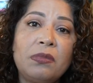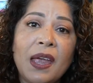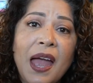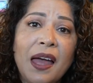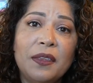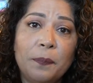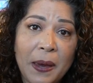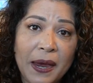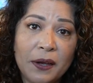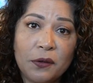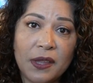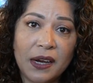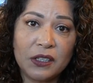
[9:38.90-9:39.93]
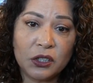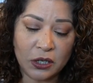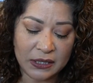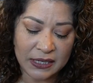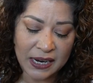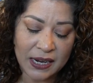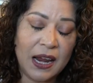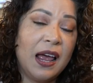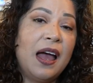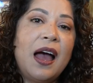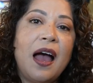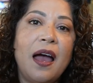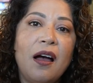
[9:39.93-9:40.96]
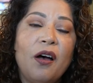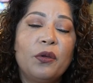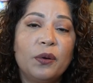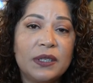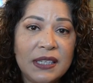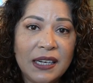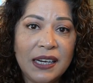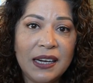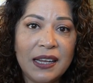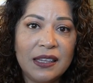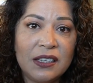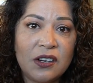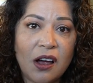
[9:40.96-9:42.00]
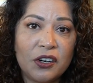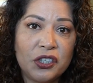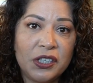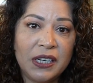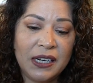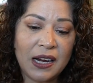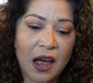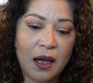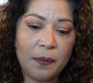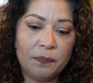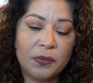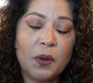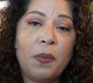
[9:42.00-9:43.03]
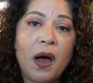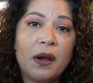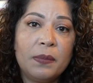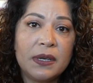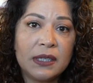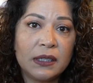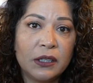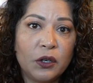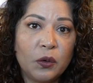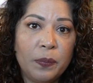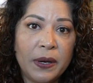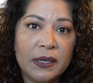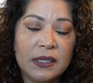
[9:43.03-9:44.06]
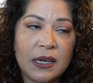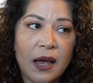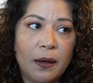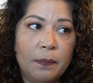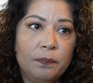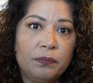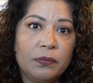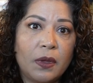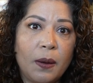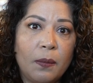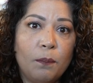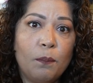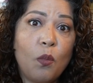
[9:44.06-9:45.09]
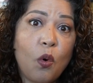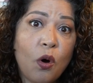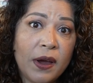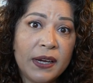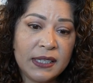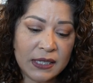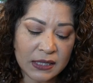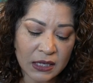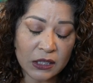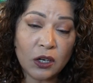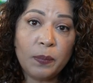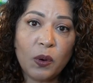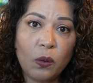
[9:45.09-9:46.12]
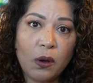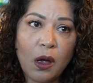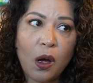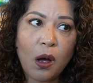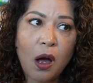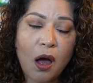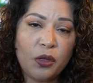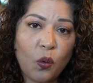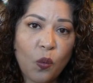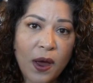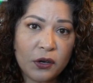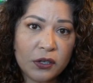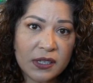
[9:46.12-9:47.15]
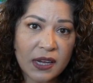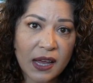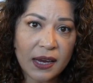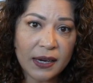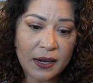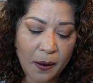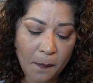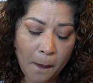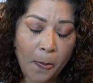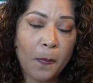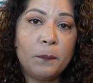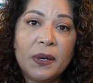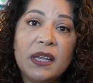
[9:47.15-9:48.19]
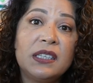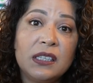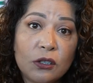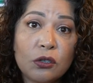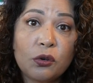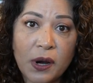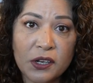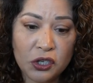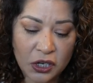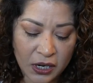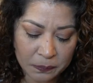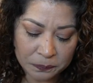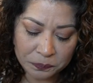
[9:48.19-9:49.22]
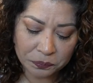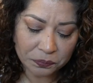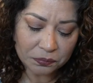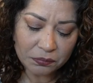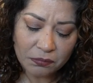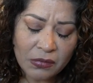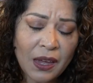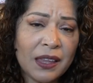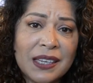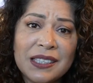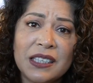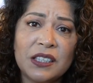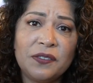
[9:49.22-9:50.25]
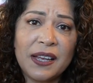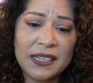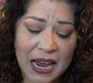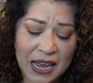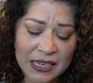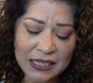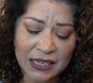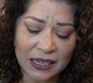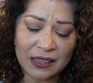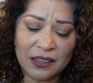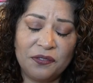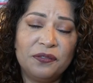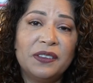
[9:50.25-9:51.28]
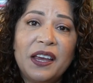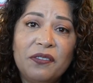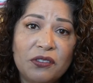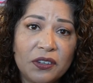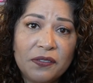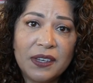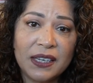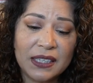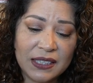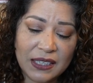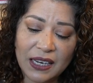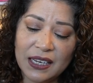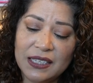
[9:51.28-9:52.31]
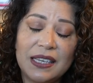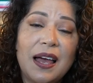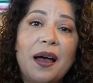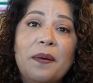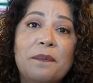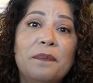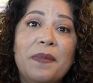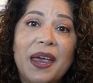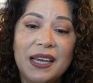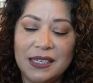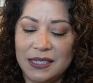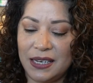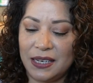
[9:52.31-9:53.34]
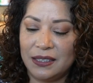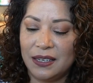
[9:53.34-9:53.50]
and the panko that it's cooked in, although it's sitting in the dashi, the bottom is a little bit moist. It's a little bit on the wetter side, but it's still crunchy. This is fantastic. The flavor of this is amazing.